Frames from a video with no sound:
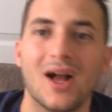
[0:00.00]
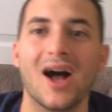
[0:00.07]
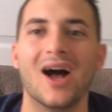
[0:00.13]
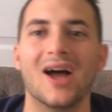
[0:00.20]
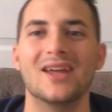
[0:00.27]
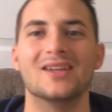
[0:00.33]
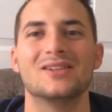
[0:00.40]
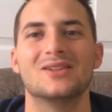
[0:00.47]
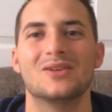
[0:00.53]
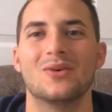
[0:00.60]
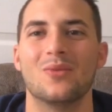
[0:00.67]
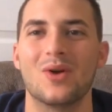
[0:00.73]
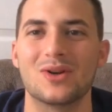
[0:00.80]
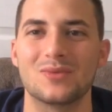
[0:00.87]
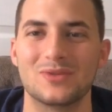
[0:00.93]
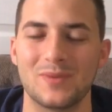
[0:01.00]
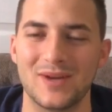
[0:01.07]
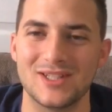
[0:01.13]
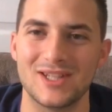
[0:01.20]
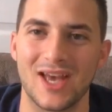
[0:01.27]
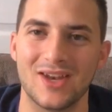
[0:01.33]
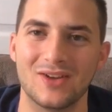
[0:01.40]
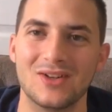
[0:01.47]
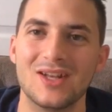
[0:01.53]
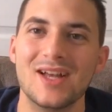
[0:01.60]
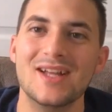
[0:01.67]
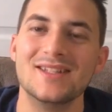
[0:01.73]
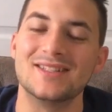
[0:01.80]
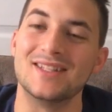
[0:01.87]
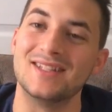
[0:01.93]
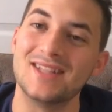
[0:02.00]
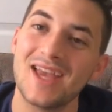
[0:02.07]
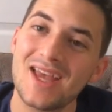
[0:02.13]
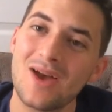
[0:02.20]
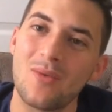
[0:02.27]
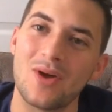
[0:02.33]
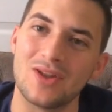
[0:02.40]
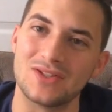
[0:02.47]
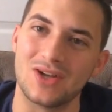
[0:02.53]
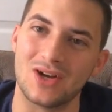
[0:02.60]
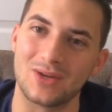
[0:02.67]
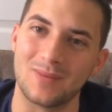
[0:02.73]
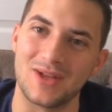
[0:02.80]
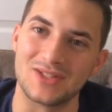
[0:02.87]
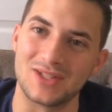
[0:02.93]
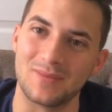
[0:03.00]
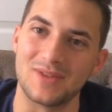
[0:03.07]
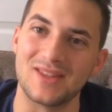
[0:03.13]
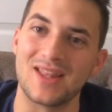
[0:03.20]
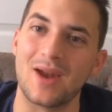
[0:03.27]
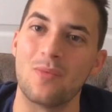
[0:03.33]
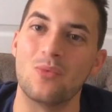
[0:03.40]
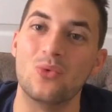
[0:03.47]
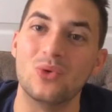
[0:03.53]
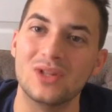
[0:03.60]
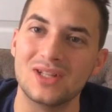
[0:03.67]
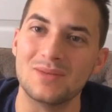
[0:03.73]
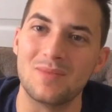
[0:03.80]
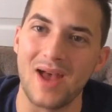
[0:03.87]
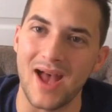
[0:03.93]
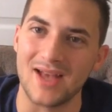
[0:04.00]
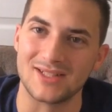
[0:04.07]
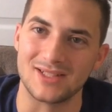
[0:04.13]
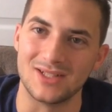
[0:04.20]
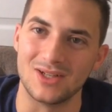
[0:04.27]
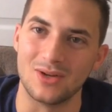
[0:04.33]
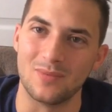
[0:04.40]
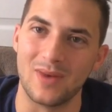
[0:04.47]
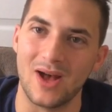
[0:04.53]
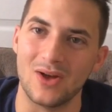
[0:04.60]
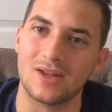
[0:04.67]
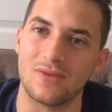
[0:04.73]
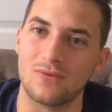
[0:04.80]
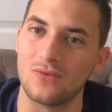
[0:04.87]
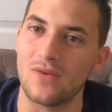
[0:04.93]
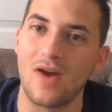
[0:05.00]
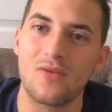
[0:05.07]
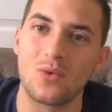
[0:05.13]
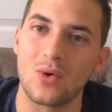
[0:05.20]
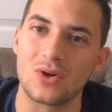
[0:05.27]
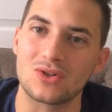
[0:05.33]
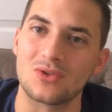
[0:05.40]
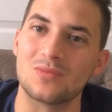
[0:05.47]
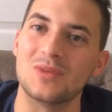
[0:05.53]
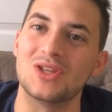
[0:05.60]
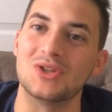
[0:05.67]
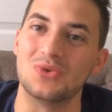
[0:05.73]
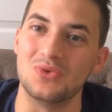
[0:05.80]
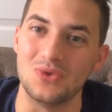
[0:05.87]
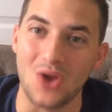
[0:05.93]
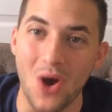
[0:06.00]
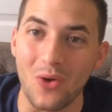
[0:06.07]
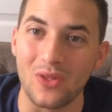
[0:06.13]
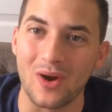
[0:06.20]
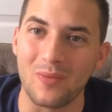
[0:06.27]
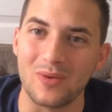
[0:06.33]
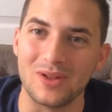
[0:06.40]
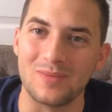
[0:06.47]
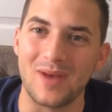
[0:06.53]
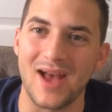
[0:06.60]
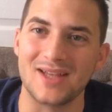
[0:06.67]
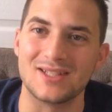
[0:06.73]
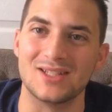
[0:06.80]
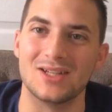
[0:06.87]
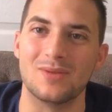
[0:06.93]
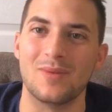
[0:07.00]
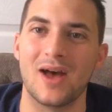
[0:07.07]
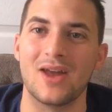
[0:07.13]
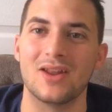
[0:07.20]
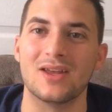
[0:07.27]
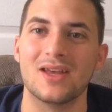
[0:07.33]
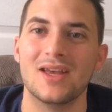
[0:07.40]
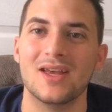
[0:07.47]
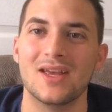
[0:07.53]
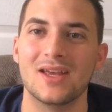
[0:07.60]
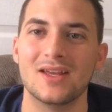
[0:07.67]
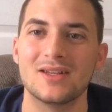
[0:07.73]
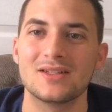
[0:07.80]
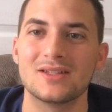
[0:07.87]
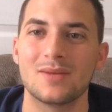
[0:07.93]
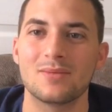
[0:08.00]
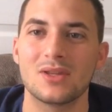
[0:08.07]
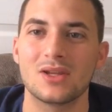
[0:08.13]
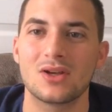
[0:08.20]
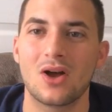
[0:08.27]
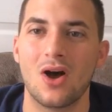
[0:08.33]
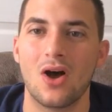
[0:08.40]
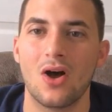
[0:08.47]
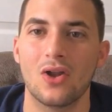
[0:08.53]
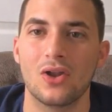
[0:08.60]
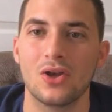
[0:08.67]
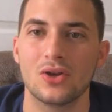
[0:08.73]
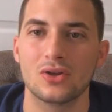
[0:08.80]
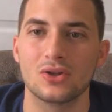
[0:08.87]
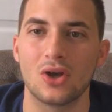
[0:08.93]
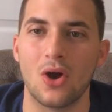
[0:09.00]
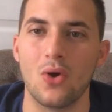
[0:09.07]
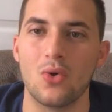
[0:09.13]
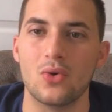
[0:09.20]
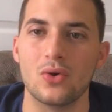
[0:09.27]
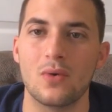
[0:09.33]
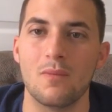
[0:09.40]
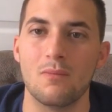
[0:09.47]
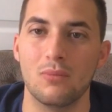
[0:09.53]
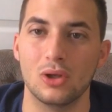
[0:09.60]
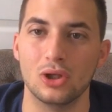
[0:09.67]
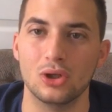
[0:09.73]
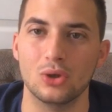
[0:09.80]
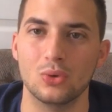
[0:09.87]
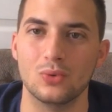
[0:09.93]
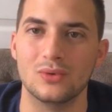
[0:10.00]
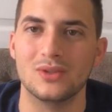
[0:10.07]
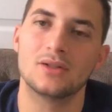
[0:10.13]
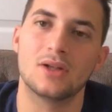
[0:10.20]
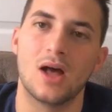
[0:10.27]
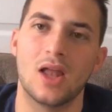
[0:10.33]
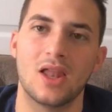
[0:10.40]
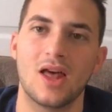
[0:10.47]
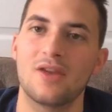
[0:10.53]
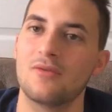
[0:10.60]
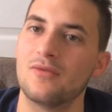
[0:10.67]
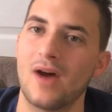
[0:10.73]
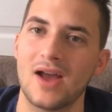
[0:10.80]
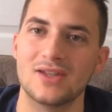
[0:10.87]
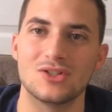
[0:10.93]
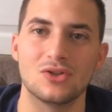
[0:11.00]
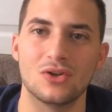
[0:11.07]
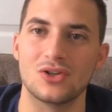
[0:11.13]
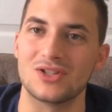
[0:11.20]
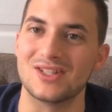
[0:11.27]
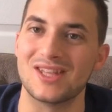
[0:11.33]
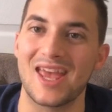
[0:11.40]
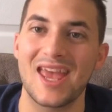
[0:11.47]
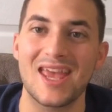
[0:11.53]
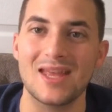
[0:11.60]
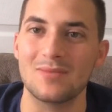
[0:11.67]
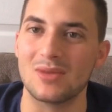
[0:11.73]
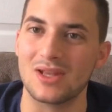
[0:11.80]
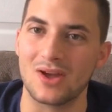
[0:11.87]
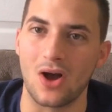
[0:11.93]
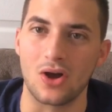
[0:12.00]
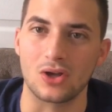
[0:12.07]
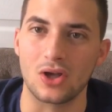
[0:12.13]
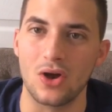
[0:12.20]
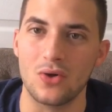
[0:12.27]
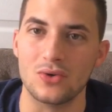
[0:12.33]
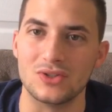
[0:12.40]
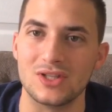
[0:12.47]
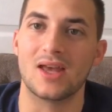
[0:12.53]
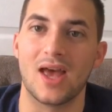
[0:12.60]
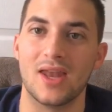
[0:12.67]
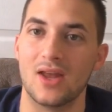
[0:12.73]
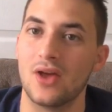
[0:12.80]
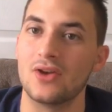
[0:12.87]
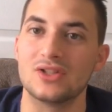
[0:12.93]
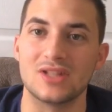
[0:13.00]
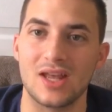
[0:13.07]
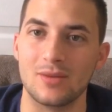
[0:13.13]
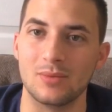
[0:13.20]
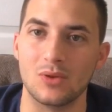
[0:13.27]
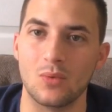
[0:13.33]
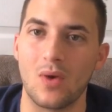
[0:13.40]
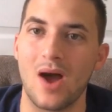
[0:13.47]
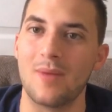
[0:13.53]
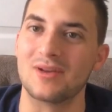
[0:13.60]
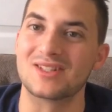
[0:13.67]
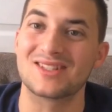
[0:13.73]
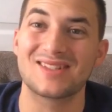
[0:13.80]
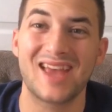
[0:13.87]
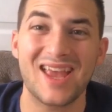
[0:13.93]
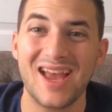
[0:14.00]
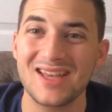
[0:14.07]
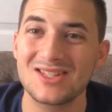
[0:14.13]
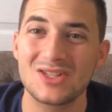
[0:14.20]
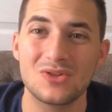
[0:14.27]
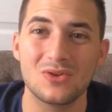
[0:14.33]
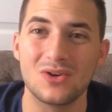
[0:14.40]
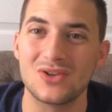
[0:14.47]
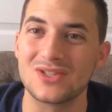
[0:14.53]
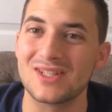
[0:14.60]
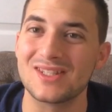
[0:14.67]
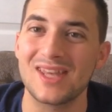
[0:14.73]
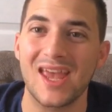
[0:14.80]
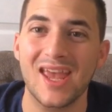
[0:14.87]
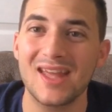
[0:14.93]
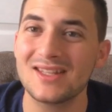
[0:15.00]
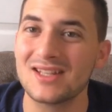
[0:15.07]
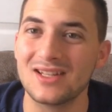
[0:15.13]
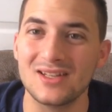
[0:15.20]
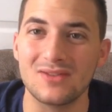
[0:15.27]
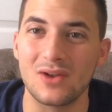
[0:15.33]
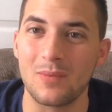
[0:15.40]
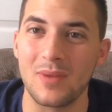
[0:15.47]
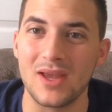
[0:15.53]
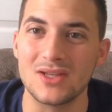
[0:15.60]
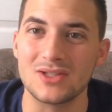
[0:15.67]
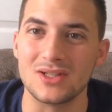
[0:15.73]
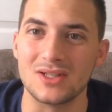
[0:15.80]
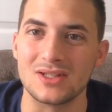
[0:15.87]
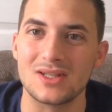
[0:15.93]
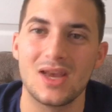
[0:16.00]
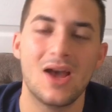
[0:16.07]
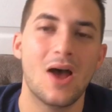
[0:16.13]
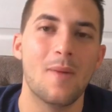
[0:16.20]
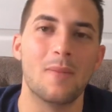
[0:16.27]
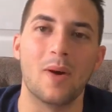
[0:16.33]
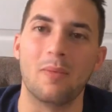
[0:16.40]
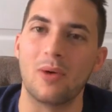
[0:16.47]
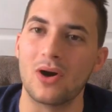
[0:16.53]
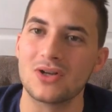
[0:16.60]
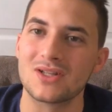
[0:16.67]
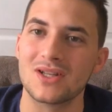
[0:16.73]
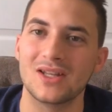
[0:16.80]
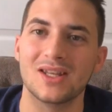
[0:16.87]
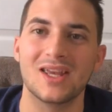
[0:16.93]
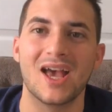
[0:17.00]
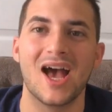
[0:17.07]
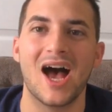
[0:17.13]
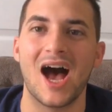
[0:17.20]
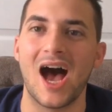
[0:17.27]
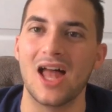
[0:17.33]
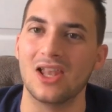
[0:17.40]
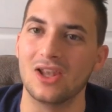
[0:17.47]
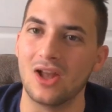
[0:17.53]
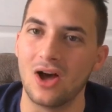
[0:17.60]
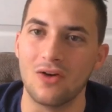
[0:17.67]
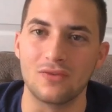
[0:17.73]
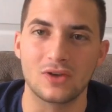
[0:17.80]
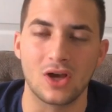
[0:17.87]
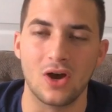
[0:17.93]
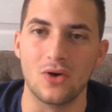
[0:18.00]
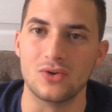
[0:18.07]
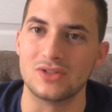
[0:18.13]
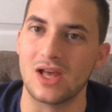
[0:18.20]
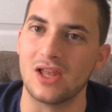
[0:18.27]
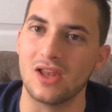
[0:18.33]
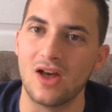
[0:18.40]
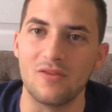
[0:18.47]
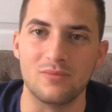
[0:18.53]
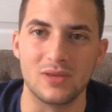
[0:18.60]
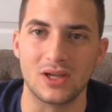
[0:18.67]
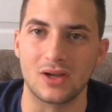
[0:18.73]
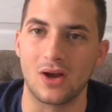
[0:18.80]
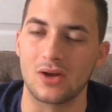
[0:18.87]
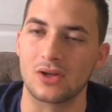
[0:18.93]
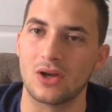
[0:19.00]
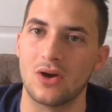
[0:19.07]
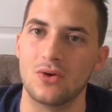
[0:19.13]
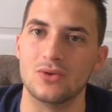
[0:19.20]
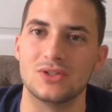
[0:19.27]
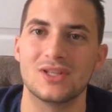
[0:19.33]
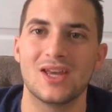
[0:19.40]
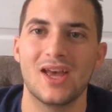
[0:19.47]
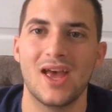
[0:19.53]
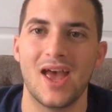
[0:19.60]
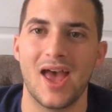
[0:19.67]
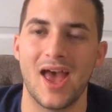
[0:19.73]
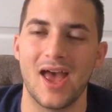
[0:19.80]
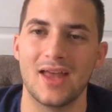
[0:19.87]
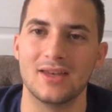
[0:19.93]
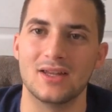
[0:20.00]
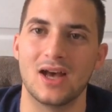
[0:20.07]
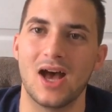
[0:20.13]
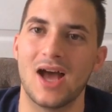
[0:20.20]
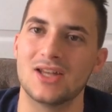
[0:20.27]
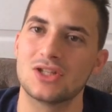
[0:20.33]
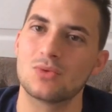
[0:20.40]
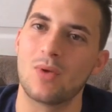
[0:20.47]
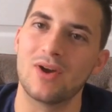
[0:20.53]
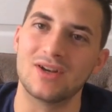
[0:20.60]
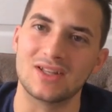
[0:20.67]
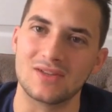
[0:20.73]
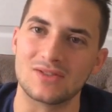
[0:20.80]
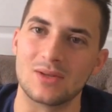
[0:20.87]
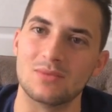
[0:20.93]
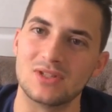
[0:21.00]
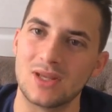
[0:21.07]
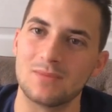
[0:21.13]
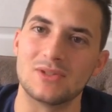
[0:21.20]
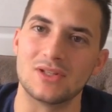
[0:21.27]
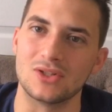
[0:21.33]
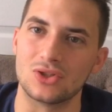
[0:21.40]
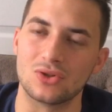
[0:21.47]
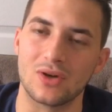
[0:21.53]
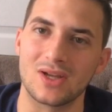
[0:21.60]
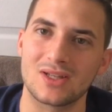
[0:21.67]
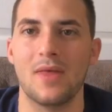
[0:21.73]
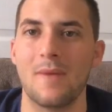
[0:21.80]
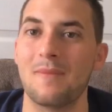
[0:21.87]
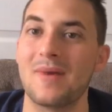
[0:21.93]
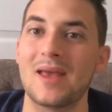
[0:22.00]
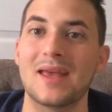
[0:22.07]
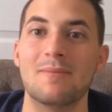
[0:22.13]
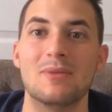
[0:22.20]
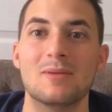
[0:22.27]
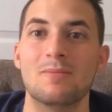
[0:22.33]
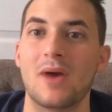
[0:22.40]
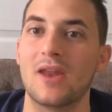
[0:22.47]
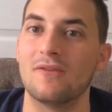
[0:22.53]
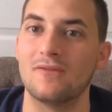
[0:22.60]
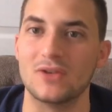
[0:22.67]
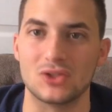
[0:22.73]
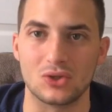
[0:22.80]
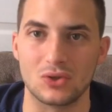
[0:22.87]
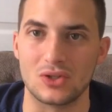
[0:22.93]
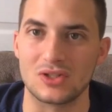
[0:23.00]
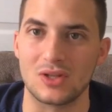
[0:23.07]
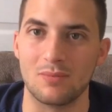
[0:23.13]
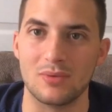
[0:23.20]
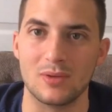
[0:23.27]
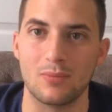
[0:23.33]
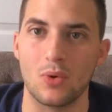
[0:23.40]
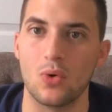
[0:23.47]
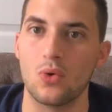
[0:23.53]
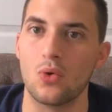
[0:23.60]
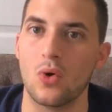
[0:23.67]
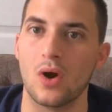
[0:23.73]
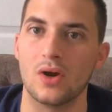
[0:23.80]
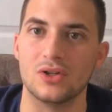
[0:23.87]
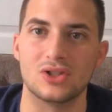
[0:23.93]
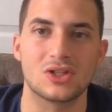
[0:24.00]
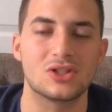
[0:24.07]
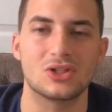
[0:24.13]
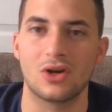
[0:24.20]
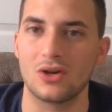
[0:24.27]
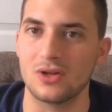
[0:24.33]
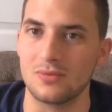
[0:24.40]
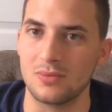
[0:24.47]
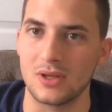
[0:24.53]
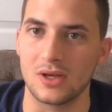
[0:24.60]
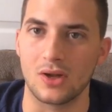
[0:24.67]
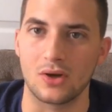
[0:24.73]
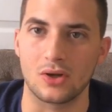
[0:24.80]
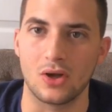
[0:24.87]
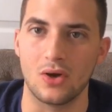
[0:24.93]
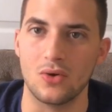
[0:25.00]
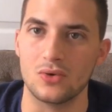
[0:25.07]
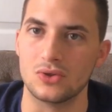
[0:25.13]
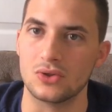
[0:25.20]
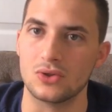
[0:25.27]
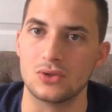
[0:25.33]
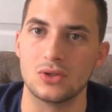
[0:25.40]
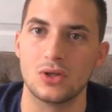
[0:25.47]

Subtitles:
Hi, welcome to my channel. Today I want to talk about something that I'm really passionate about. If you've ever worked with me, you know that I'm really passionate about it. It is something called Code Blue. A lot of ICU nurses hate being on codes, and understandably why, because ICU nurses hate to leave their patients. But personally, I love codes, I love being on codes, and I just wanted to give some tips and tricks that may be beneficial to some people who are just started being on codes